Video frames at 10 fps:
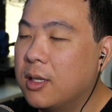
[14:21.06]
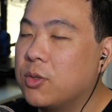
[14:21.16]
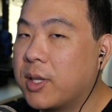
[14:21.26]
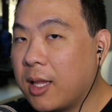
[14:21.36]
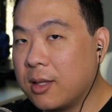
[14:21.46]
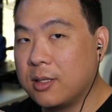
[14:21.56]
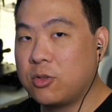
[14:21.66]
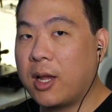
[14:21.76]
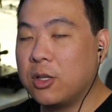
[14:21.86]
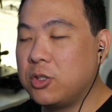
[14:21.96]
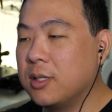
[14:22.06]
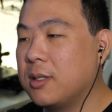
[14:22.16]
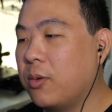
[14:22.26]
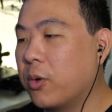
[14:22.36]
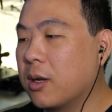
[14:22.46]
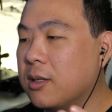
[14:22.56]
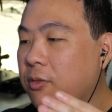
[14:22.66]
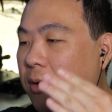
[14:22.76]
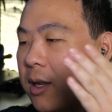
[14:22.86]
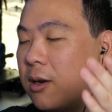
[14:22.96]
So again, the strategy is that we're going to
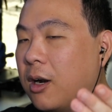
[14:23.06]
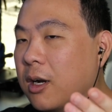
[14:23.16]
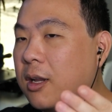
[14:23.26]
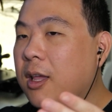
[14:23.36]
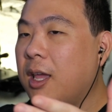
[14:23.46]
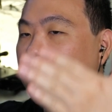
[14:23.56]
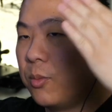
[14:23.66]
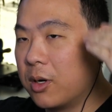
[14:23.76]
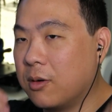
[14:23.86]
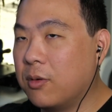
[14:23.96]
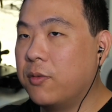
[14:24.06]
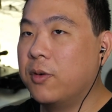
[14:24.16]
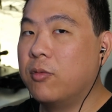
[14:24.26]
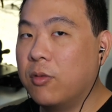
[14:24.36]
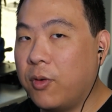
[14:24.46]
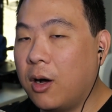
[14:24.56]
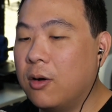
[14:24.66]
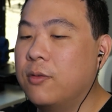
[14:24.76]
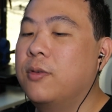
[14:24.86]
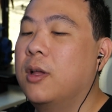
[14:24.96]
define an arc, and then we're going to
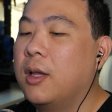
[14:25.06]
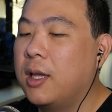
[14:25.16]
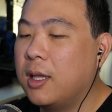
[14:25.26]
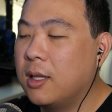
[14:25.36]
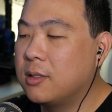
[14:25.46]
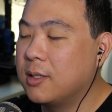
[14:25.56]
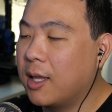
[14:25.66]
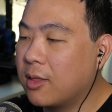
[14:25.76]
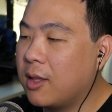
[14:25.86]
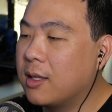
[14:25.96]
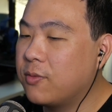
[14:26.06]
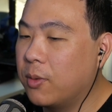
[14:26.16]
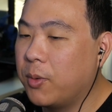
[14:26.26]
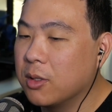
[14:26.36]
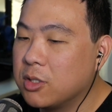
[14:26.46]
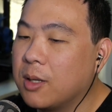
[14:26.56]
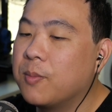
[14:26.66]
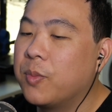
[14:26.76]
revolve it to get that football shape.